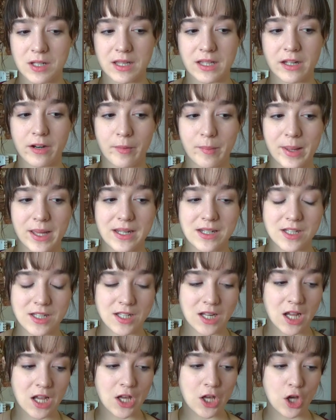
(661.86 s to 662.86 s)
a little
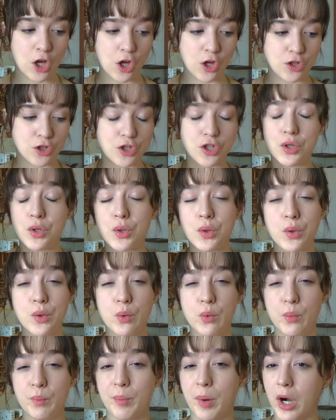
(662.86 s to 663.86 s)
bit
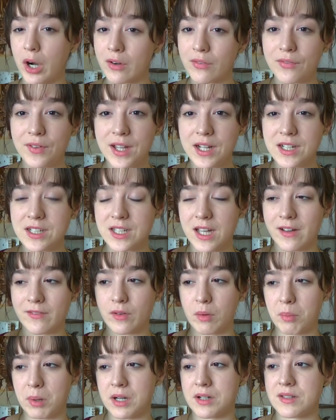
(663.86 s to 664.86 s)
too perfect
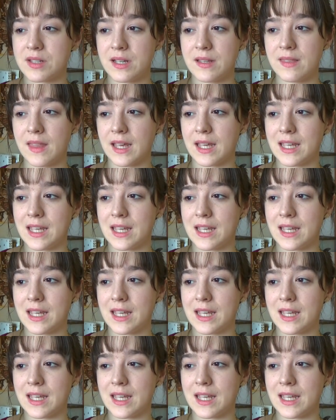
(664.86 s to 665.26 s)
of a person.